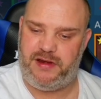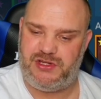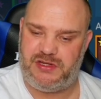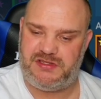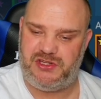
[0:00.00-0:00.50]

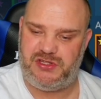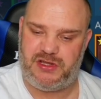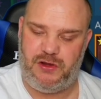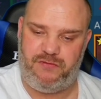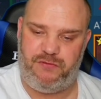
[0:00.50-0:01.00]
As you can see, she's
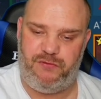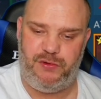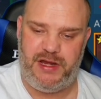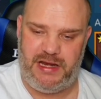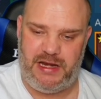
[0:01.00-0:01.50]
got a
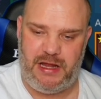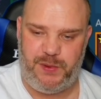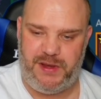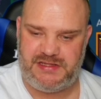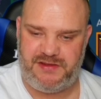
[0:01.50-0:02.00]
really low
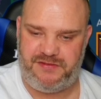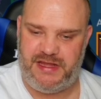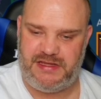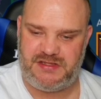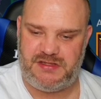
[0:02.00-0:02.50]
base
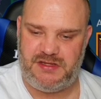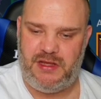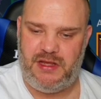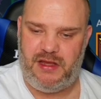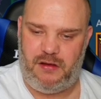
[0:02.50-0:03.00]
defense.
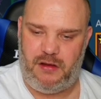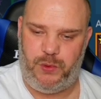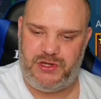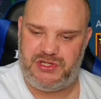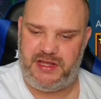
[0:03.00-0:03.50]
I
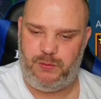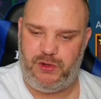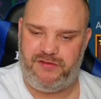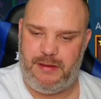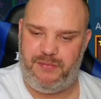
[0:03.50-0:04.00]
wish they
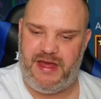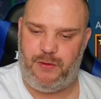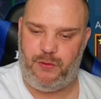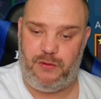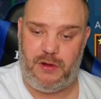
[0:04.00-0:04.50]
would have upped
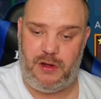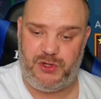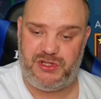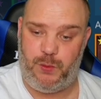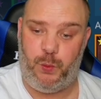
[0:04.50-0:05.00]
that, or I
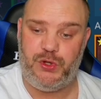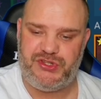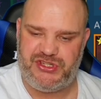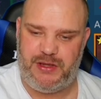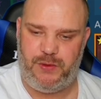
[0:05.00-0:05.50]
wish they would
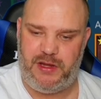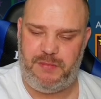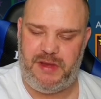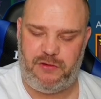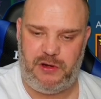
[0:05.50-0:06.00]
still.
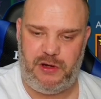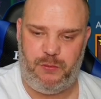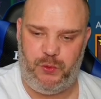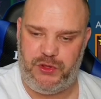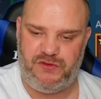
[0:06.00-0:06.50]
It'd make her a
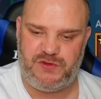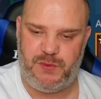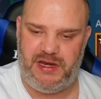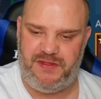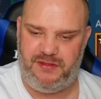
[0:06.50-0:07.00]
lot more
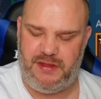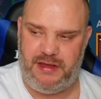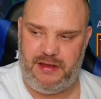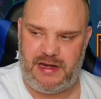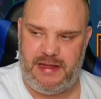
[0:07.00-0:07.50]
usable in
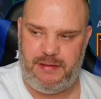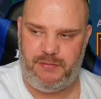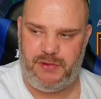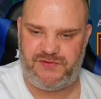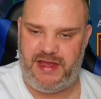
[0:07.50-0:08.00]
Clan
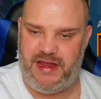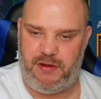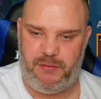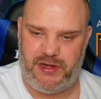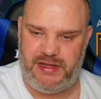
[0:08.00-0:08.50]
Boss for
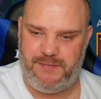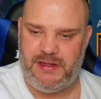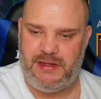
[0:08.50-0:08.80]
everybody.